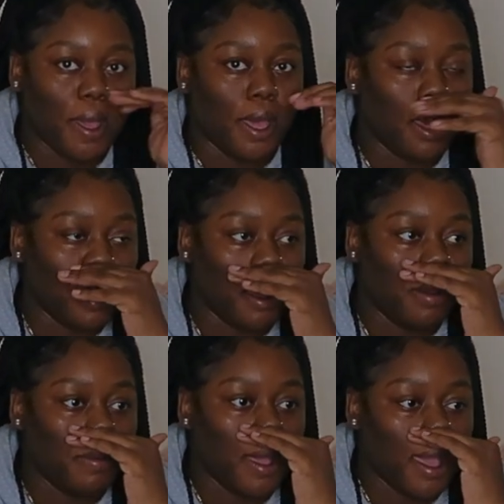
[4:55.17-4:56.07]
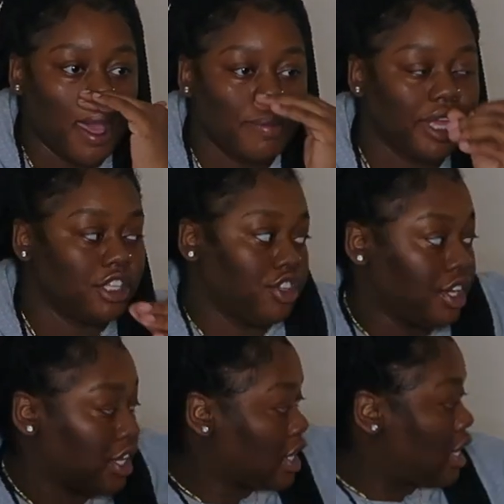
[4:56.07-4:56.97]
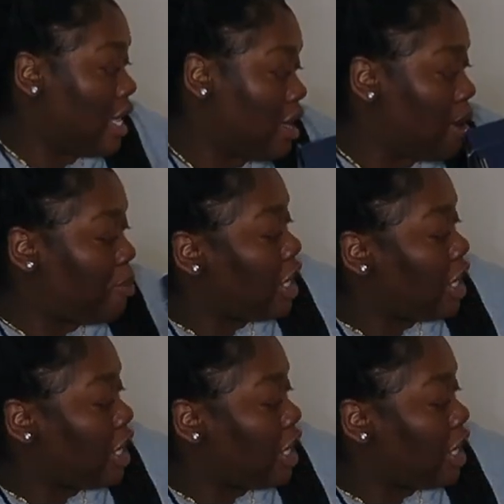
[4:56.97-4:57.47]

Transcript: I'm gonna insert a